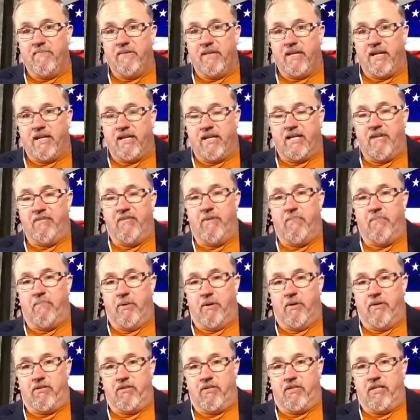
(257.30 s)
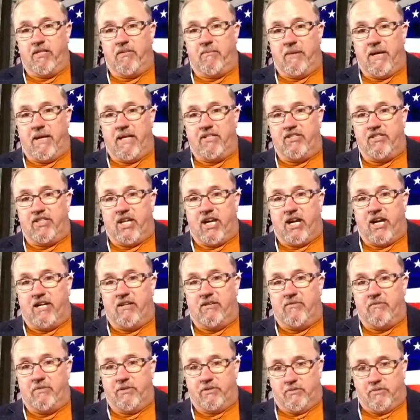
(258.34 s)
and giving birth to the
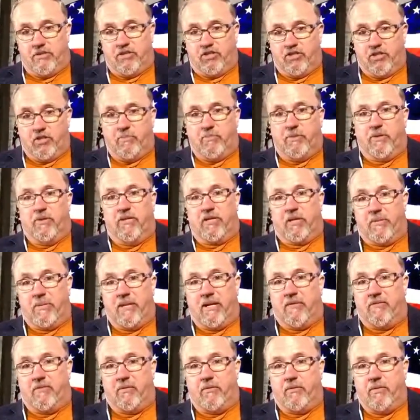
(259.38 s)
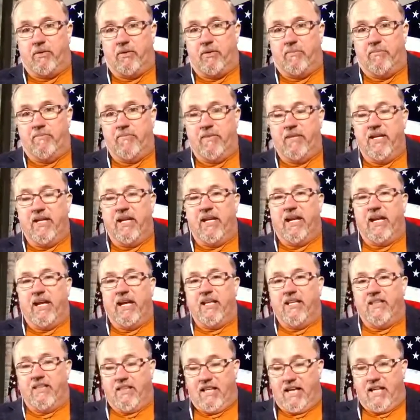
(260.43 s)
man-child, which was Jupiter coming out of her womb.
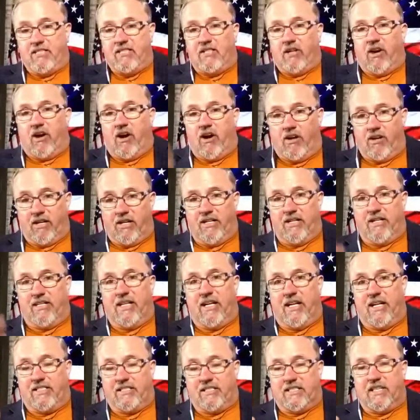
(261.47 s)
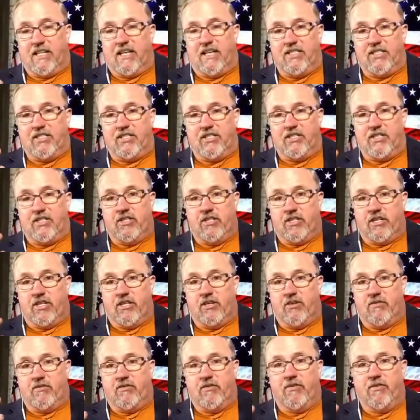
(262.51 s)
That's all in the constellation
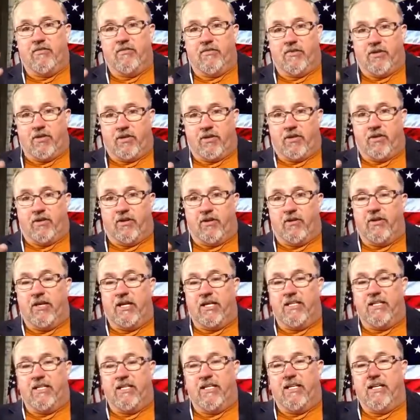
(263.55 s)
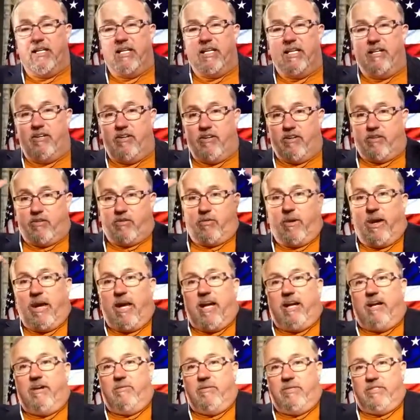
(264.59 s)
of Virgo. And then in her
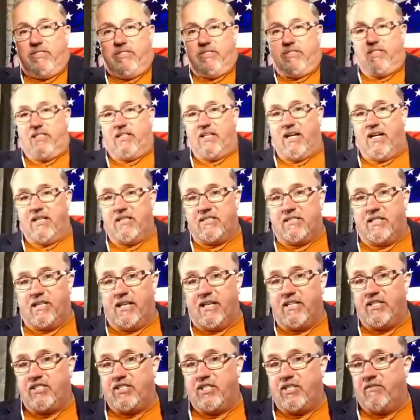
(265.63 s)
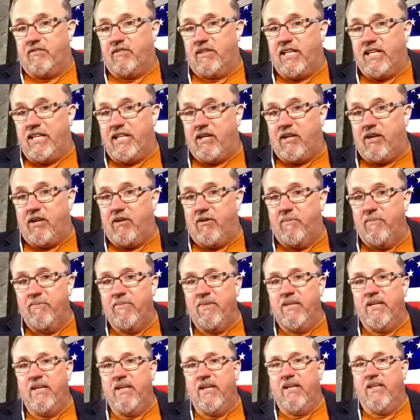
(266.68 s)
crown, which is the constellation of Leo,
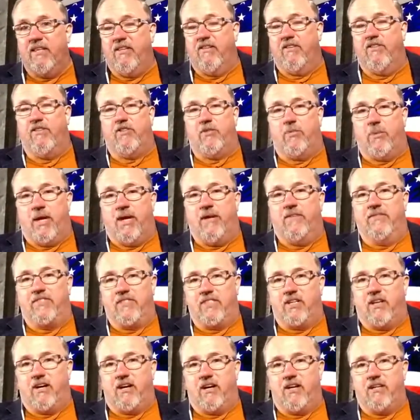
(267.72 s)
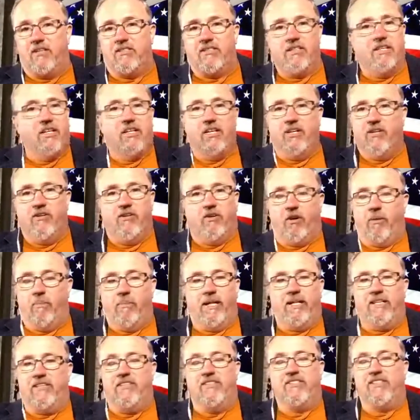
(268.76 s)
there's 12 stars.
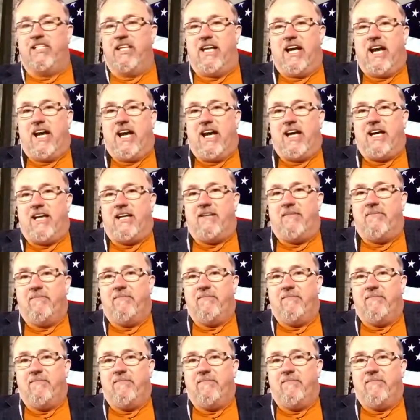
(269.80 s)
Normally there's 9